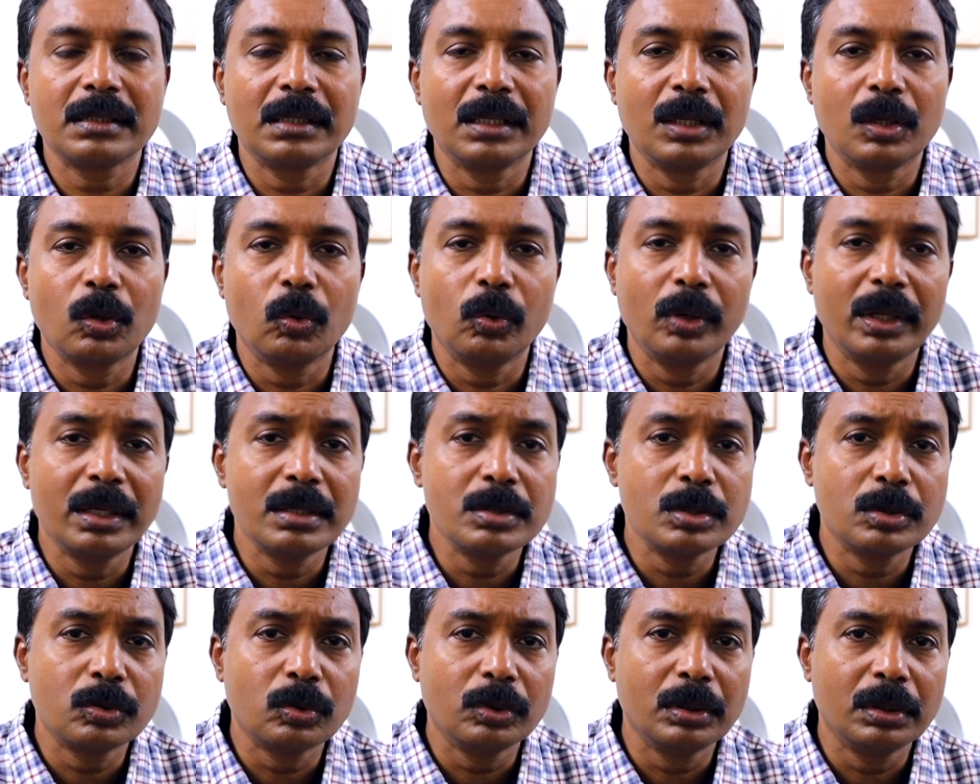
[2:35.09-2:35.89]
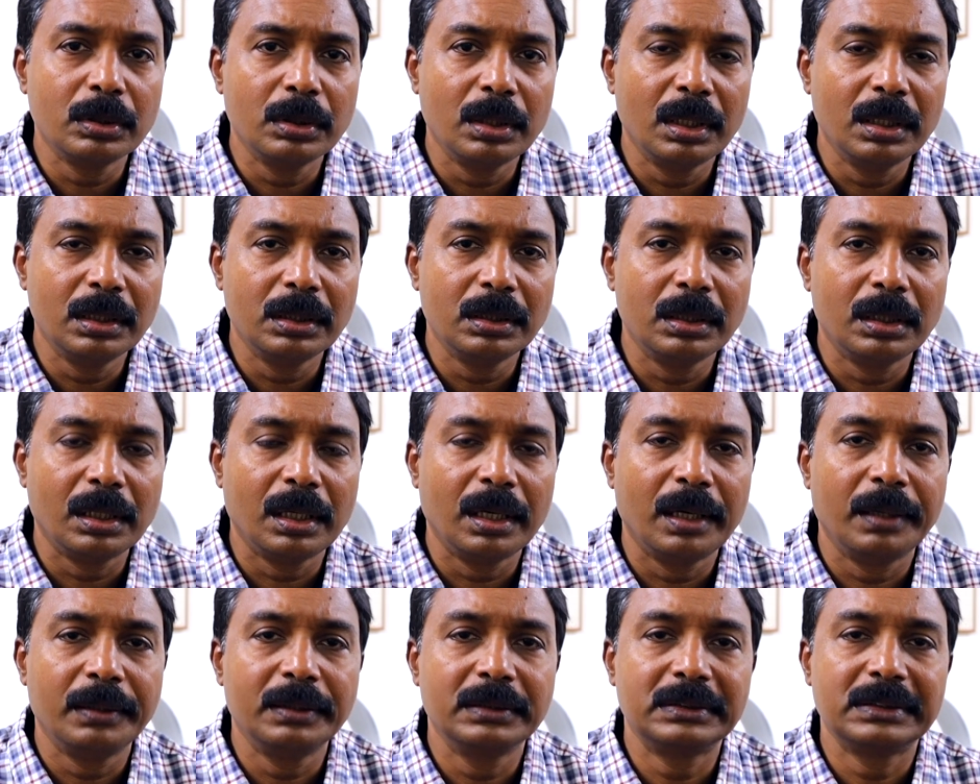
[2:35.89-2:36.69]
including
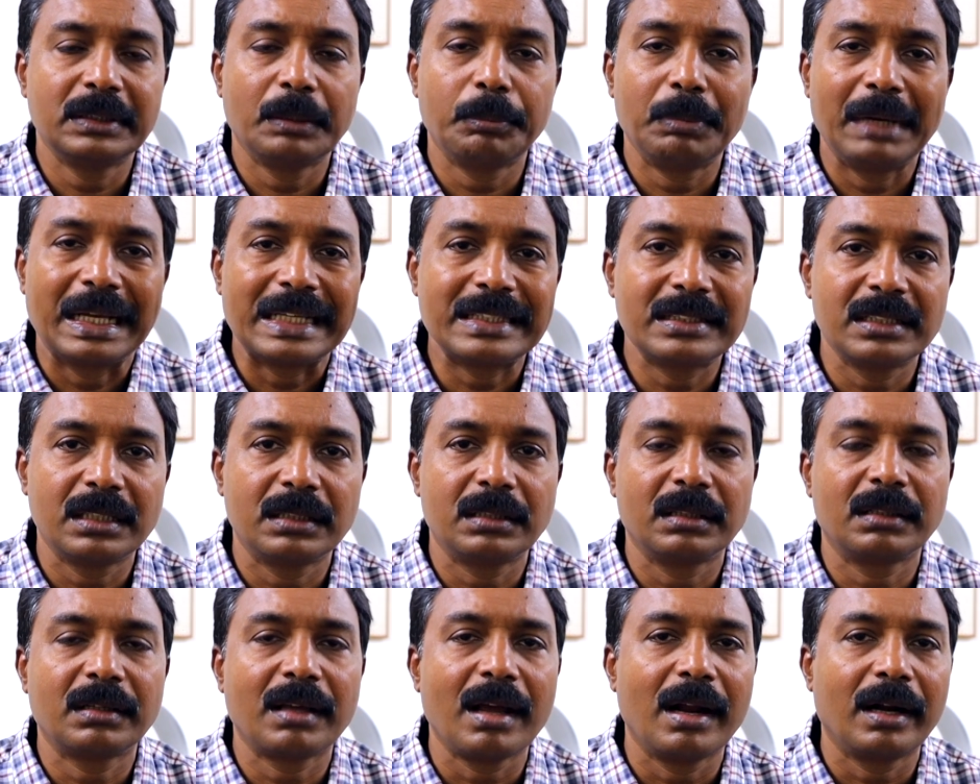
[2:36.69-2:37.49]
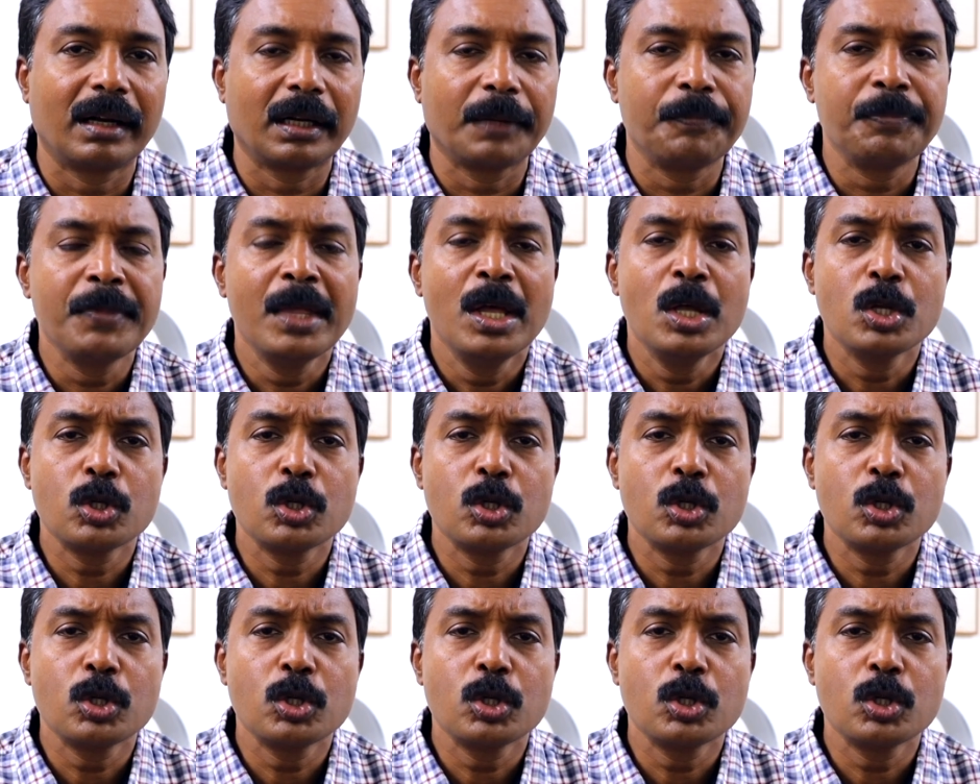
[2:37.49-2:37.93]
subluxated cataract.